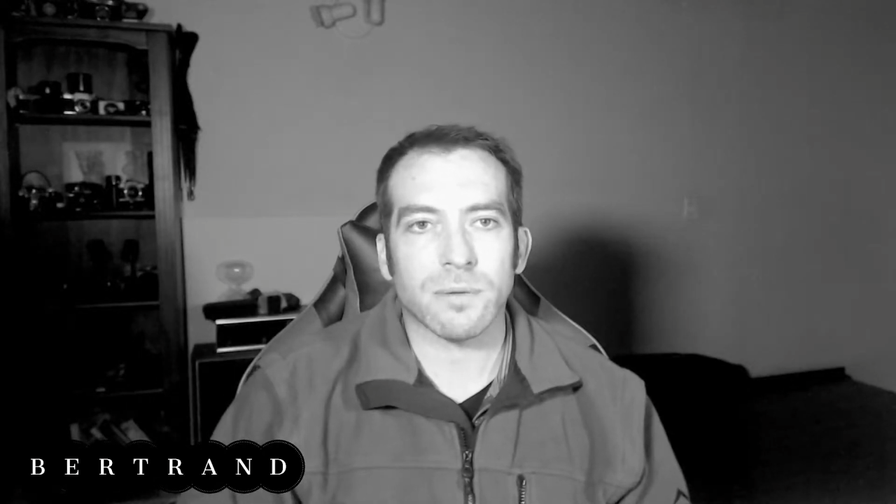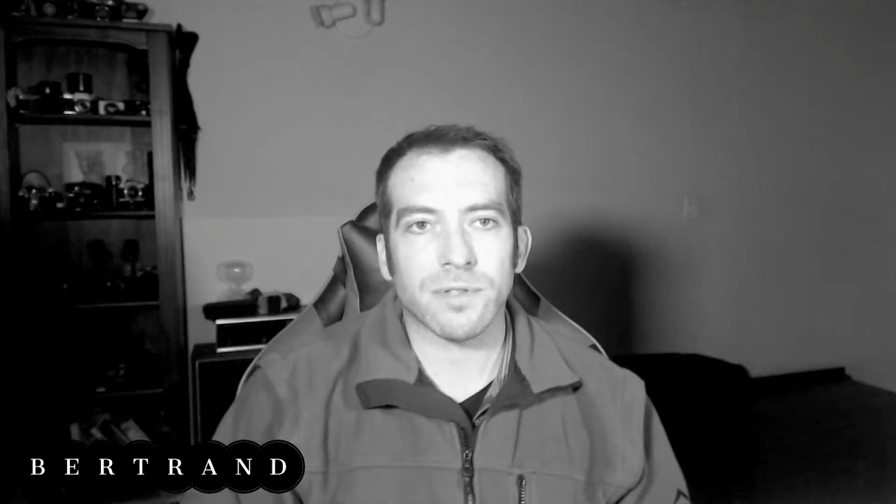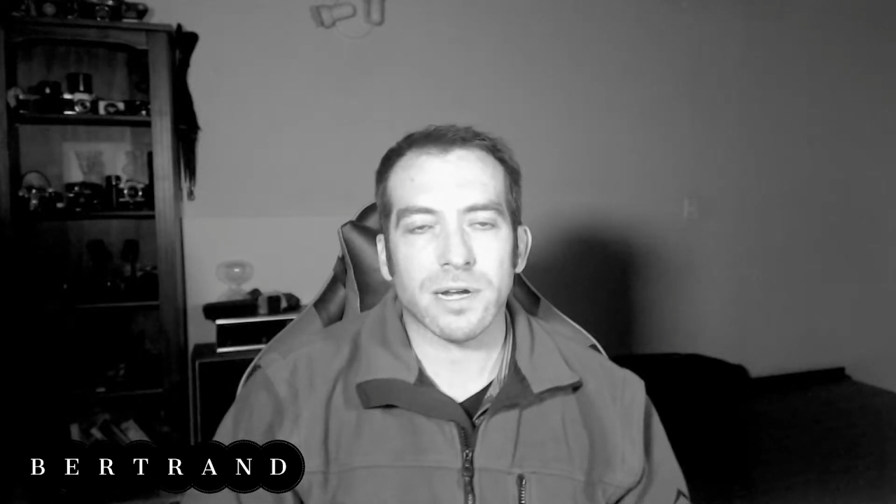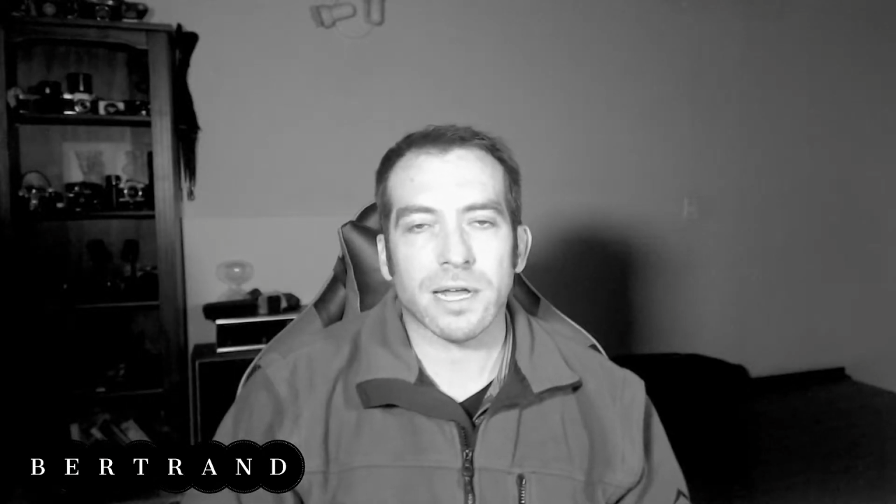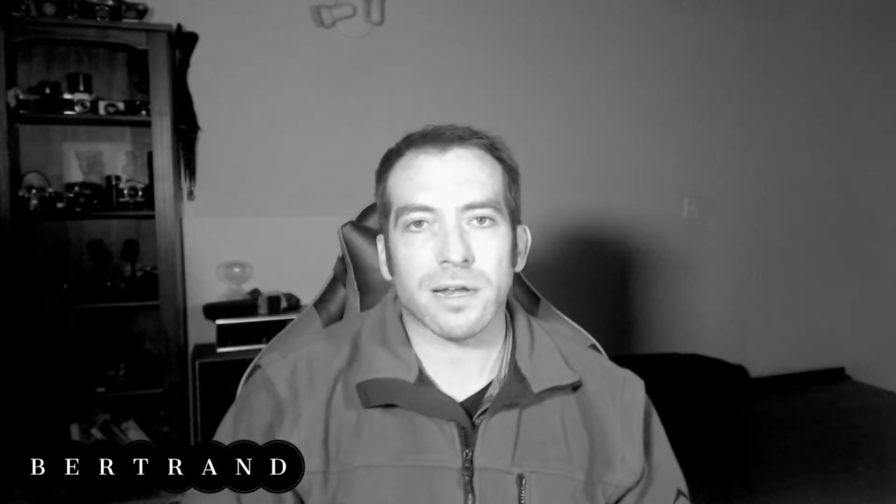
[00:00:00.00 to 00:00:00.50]

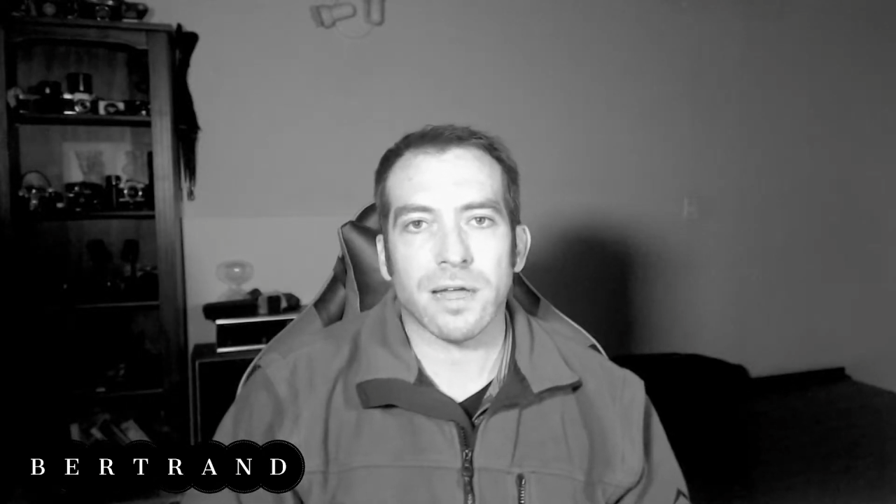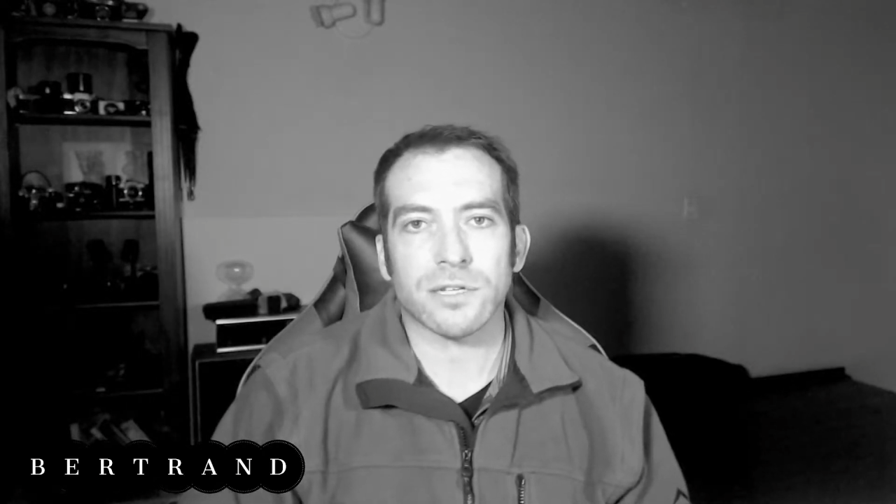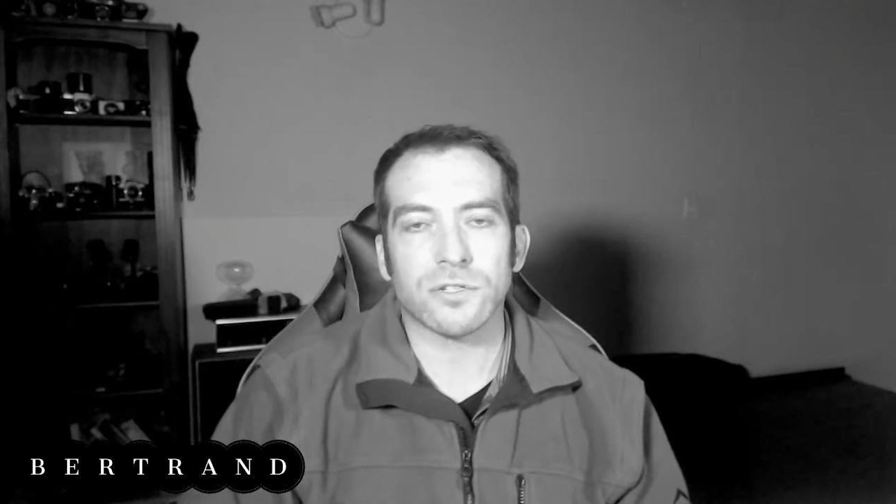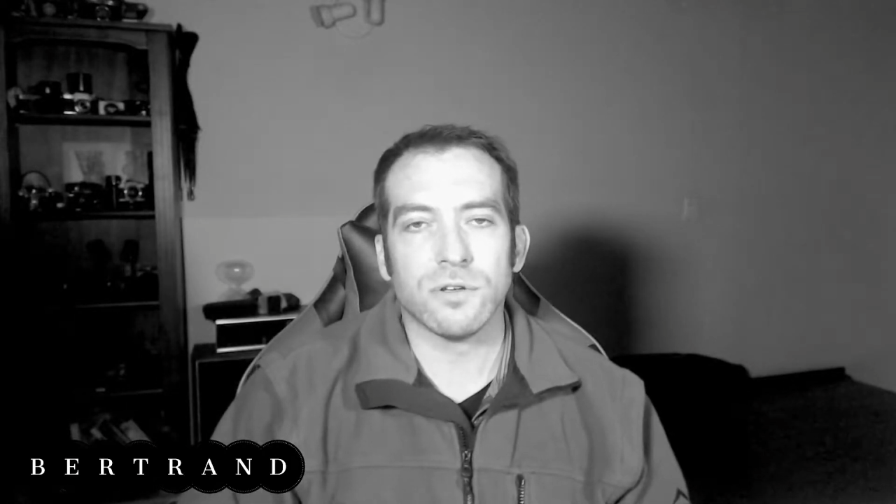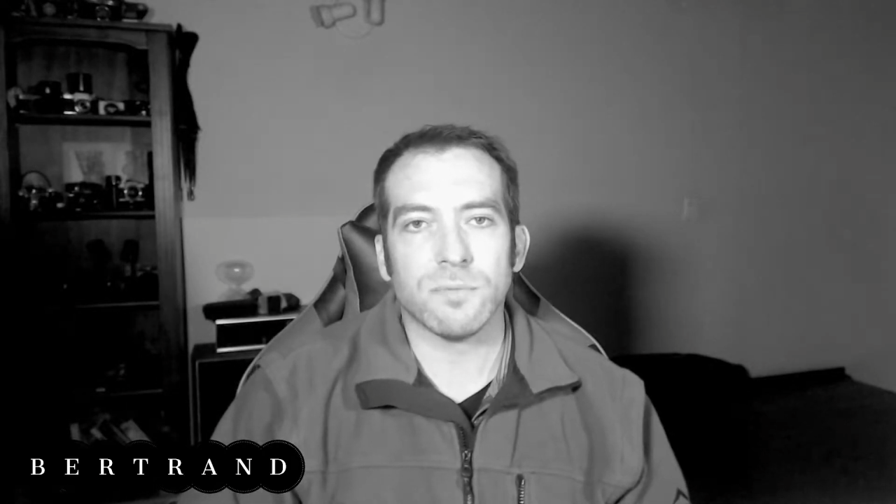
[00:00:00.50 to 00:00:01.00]
something like
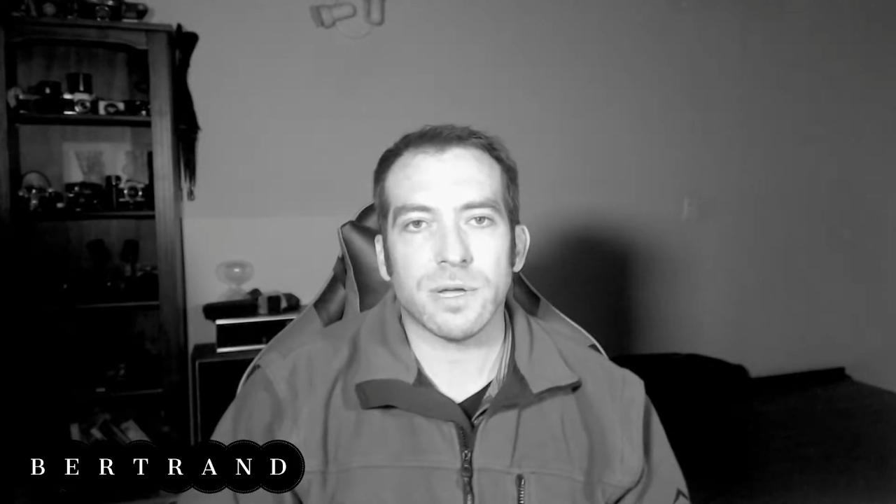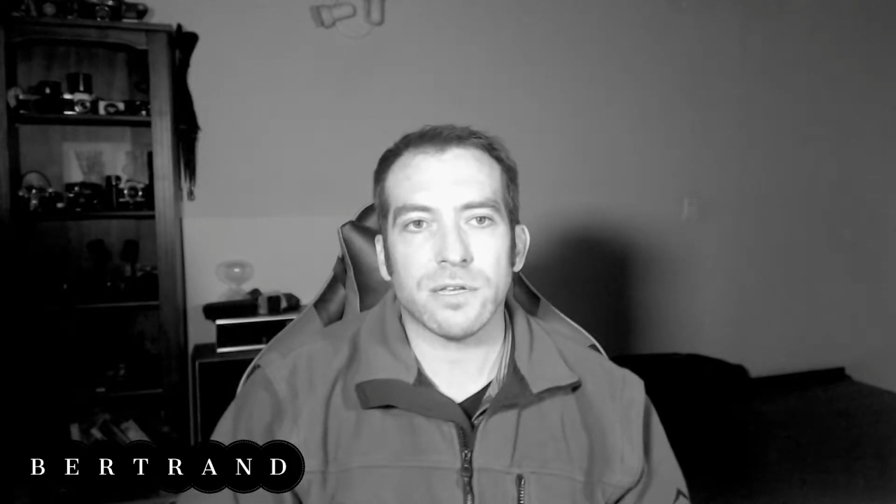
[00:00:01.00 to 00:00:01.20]
Lightroom,